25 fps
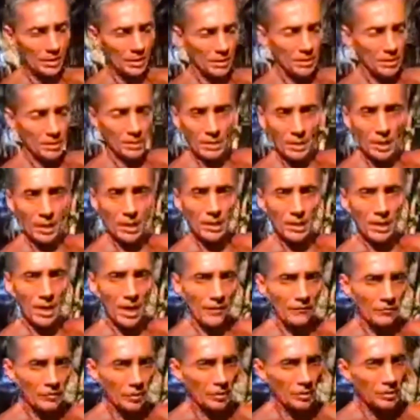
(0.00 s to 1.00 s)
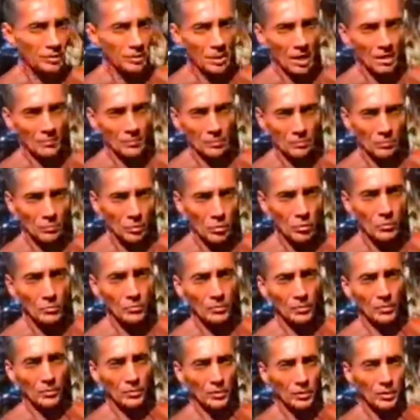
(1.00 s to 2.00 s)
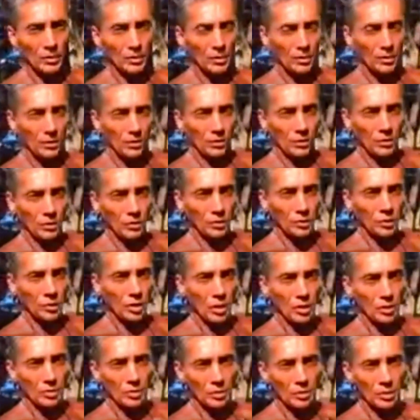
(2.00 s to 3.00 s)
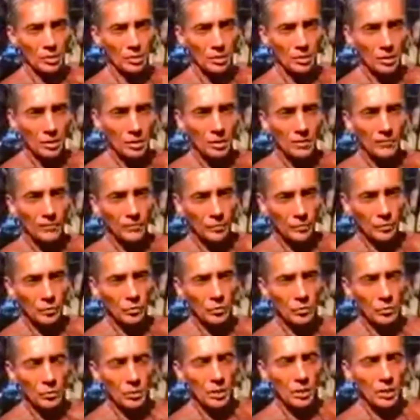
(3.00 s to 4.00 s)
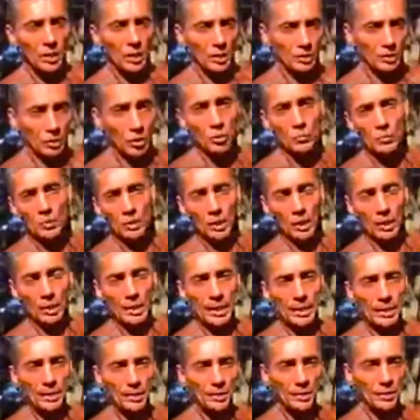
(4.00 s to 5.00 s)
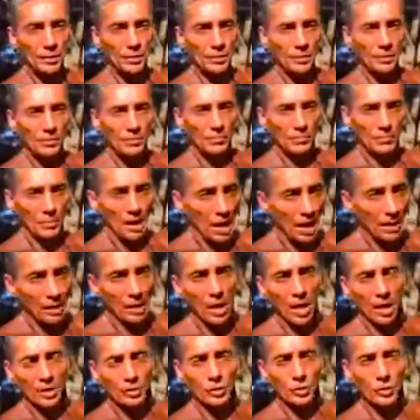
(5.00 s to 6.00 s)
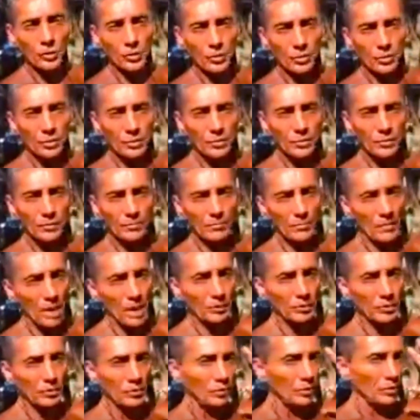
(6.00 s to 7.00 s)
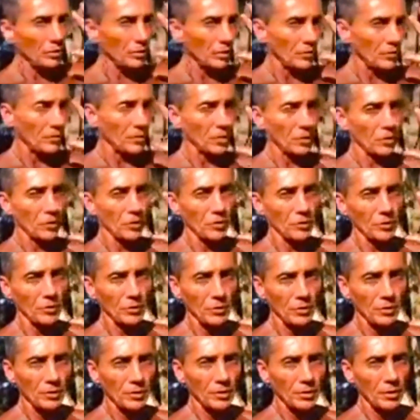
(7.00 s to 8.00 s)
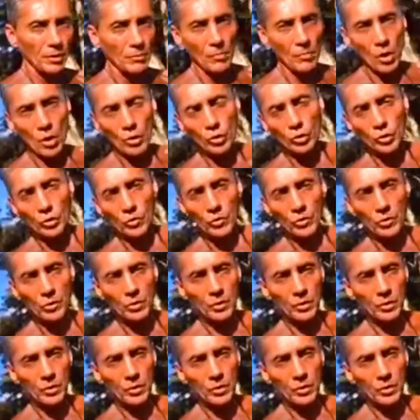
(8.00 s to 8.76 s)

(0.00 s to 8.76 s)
okay, after conception, boom, you started to, to accumulate biological, mental, ethereal, emotional,